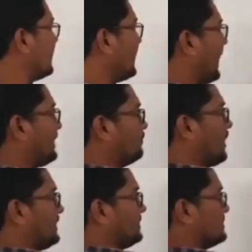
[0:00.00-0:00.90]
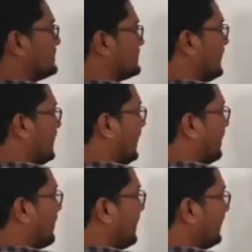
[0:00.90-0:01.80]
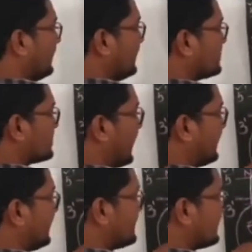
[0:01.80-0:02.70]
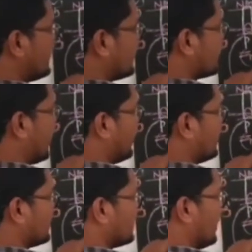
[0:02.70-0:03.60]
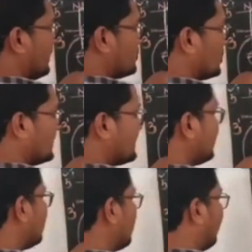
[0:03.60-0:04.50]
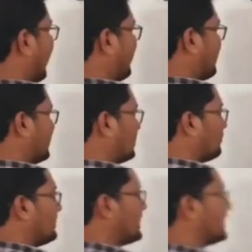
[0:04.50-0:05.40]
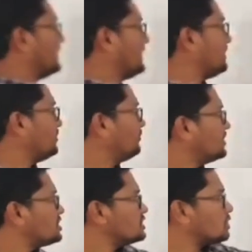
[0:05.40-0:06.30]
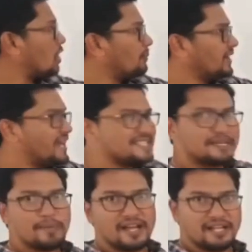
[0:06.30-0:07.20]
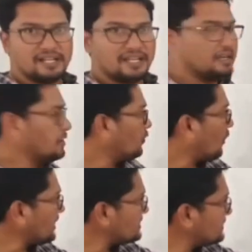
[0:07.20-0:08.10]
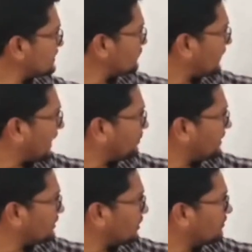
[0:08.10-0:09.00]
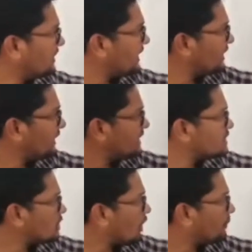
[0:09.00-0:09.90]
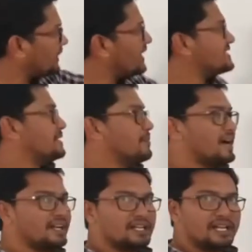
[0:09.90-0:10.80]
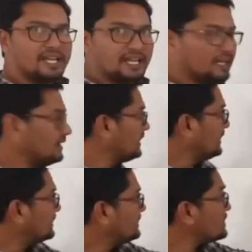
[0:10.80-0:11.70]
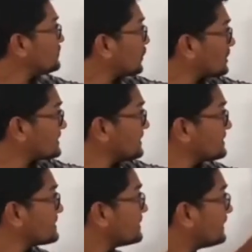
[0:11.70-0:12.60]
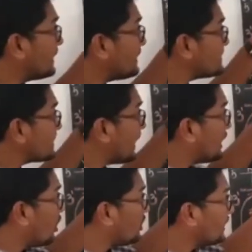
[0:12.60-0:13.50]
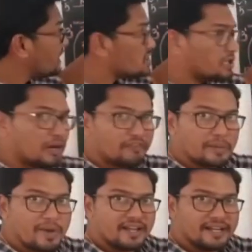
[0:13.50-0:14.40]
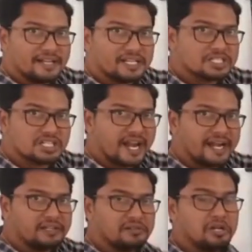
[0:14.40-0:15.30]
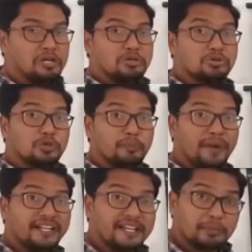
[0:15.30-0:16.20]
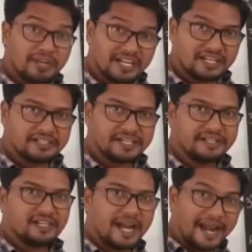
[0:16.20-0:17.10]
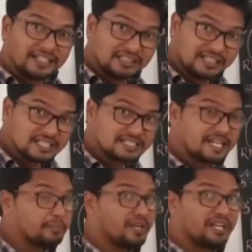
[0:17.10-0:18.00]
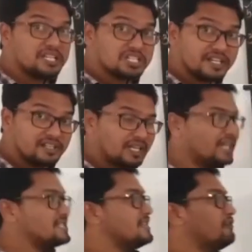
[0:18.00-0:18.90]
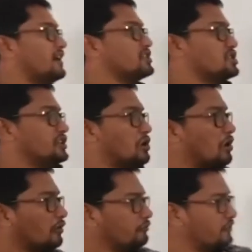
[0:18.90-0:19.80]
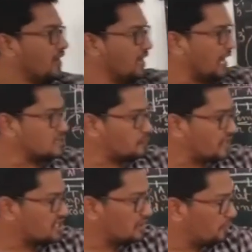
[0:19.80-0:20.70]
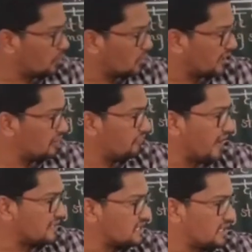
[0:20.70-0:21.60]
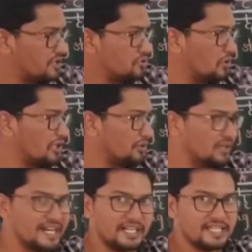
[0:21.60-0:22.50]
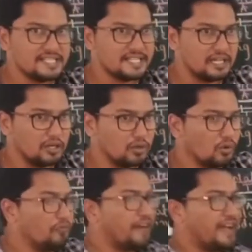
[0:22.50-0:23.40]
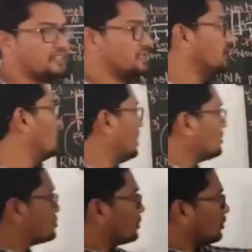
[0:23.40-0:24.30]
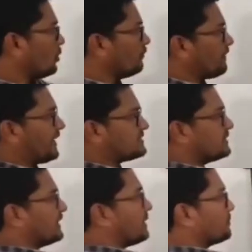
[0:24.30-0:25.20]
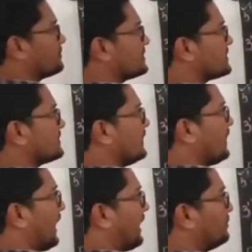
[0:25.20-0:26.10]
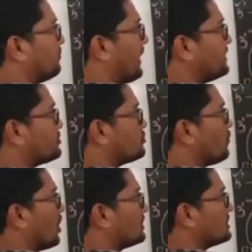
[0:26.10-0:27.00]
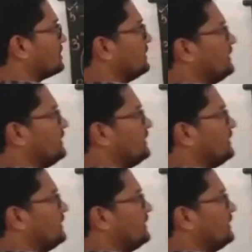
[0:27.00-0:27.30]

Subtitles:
And once mRNA strand is synthesized, so this is the fragment of DNA which is copied as mRNA. Once this fragment of DNA is copied as mRNA, this process, that is elongation of mRNA strand, should be terminated, and this termination is the function of a special protein factor I told you, that is rho factor. So rho factor comes and binds to what?